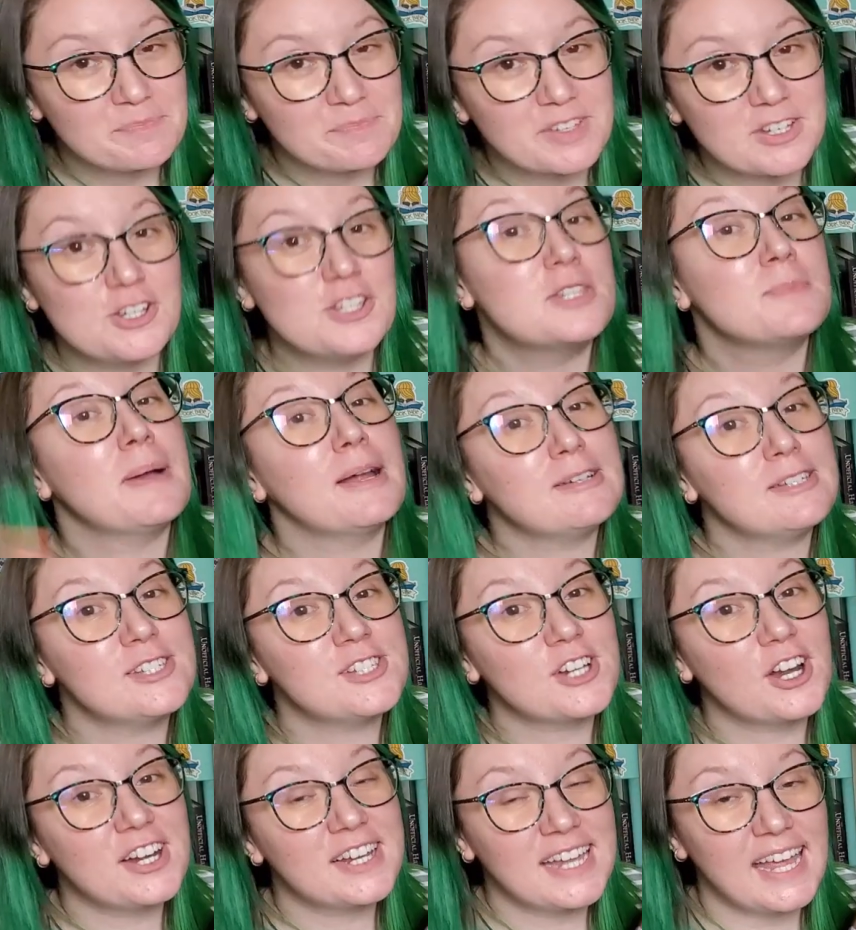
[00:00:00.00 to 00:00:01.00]
She's about to
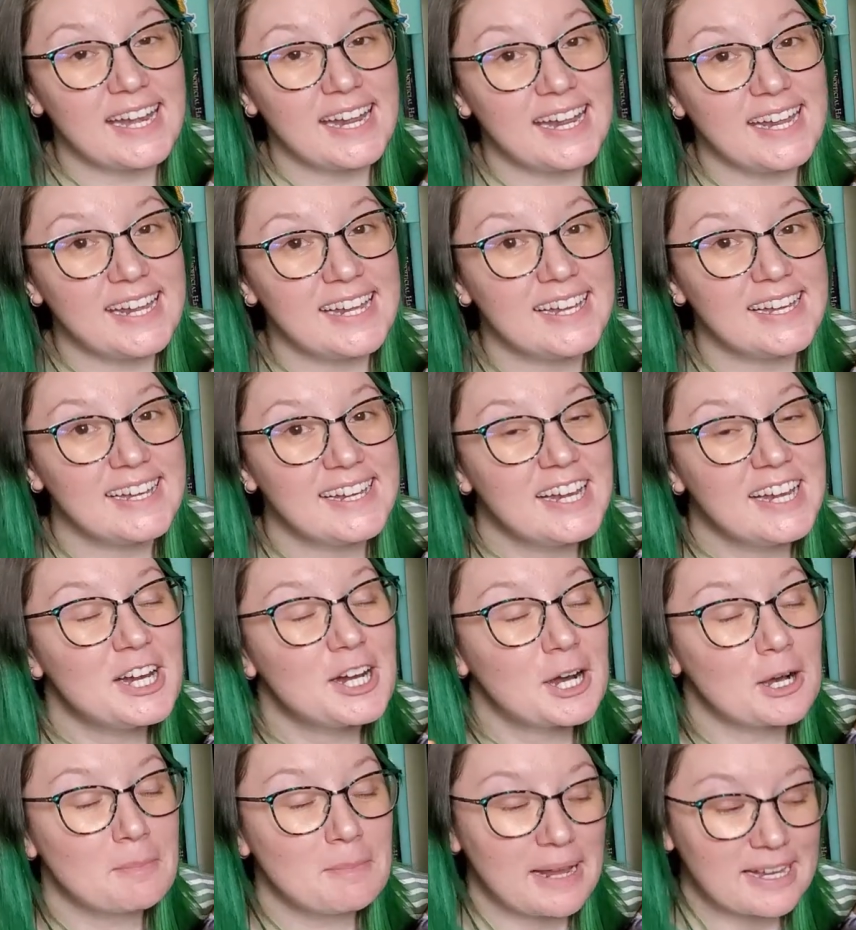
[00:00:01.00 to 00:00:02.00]
start getting
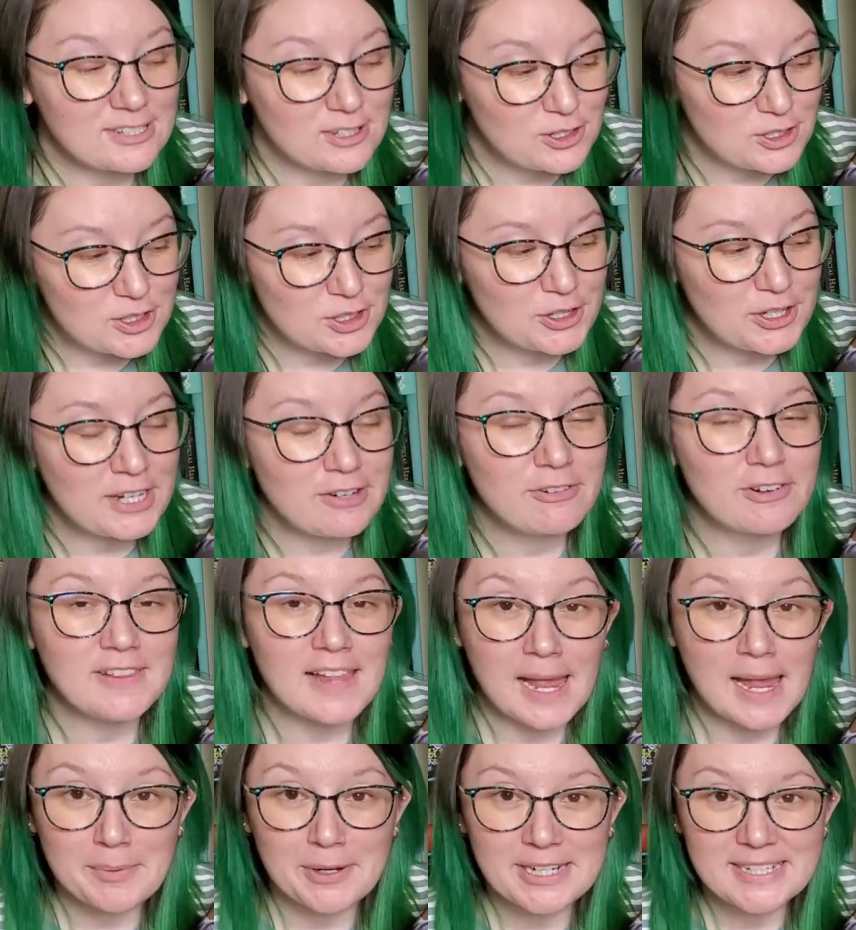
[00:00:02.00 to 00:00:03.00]
her master's degree for
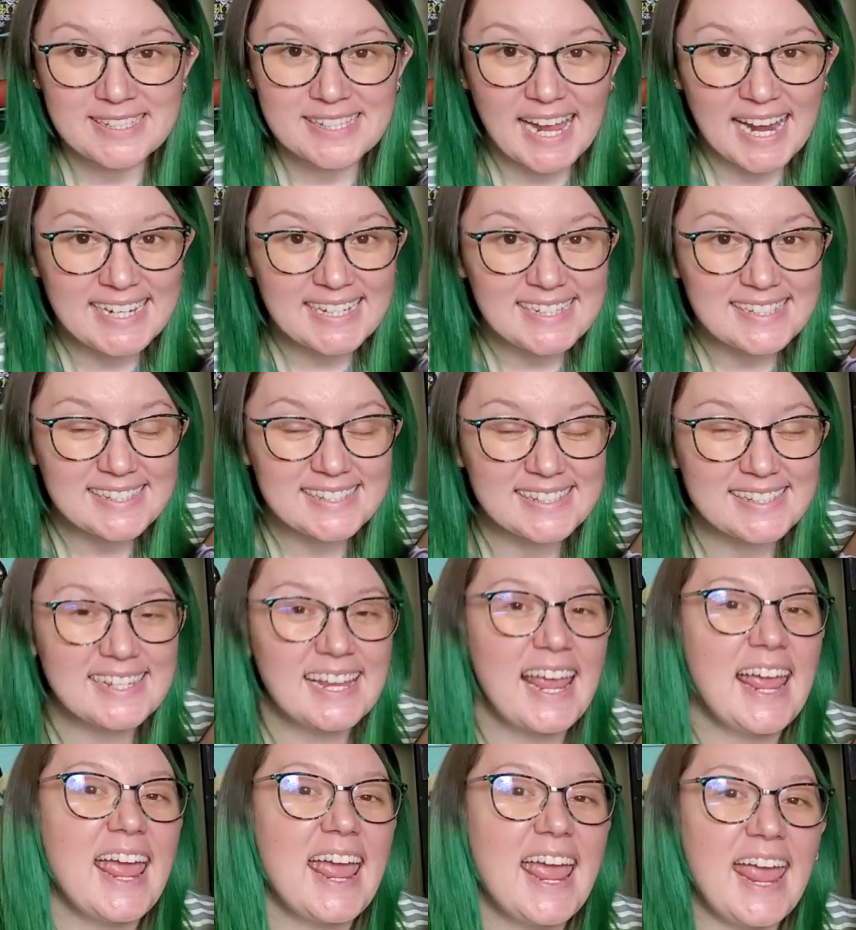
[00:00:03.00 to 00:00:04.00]
library science
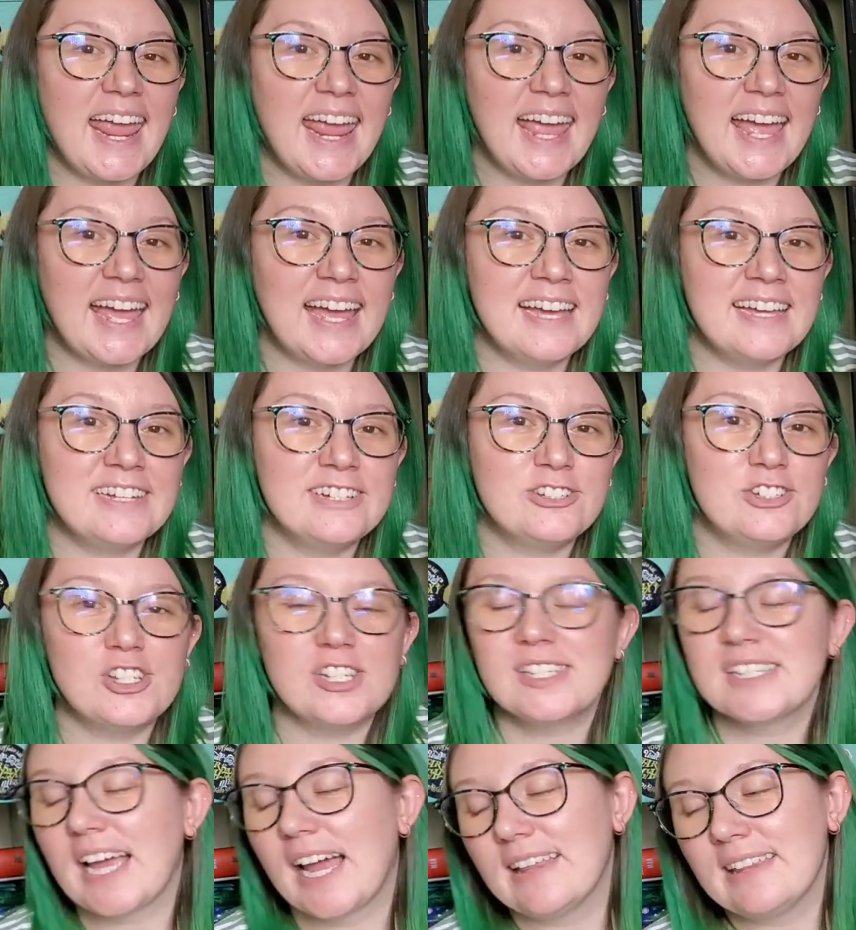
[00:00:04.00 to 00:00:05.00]
and
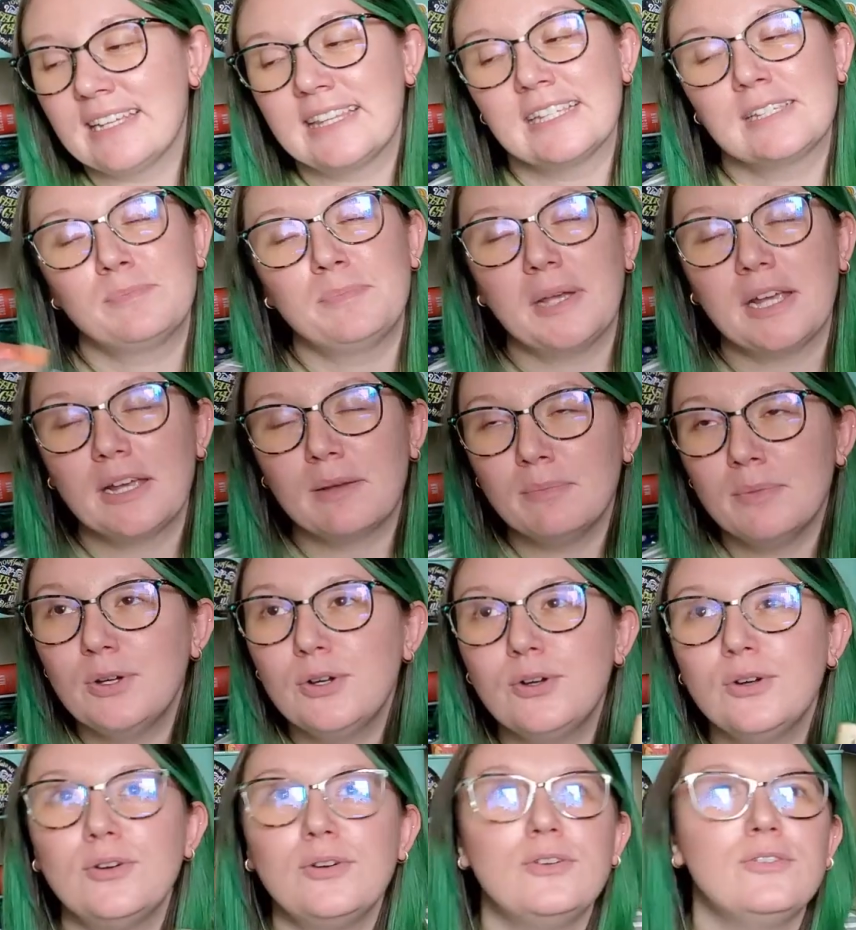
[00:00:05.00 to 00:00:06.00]
she's got like this big
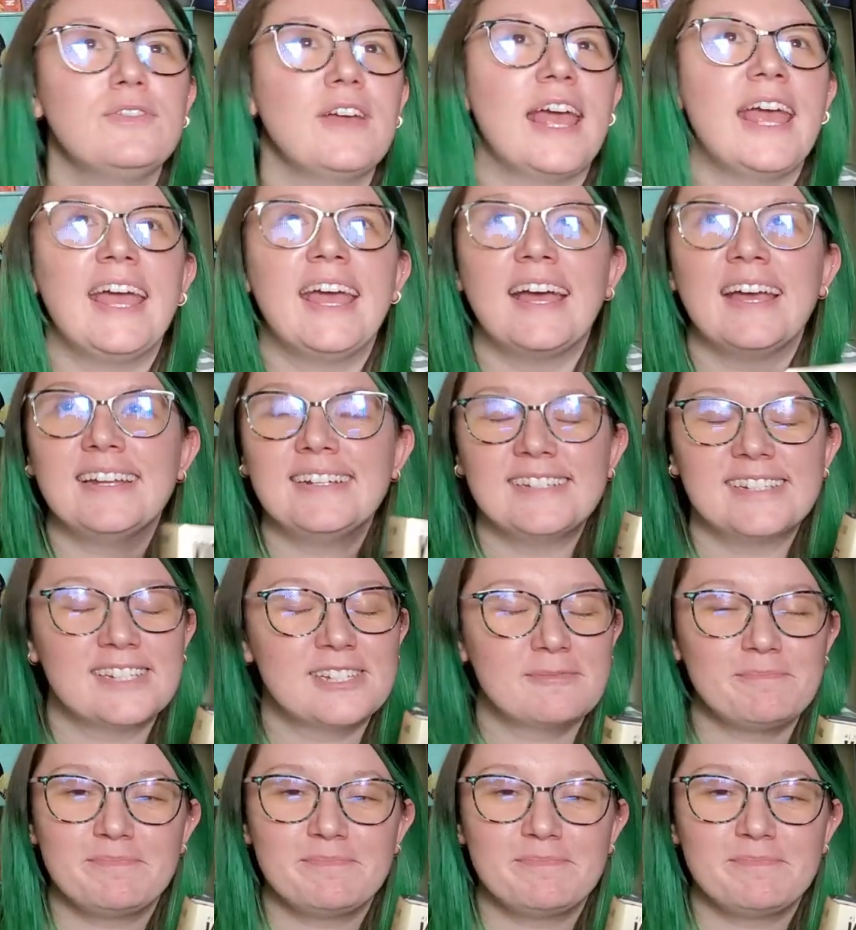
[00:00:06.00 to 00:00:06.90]
move and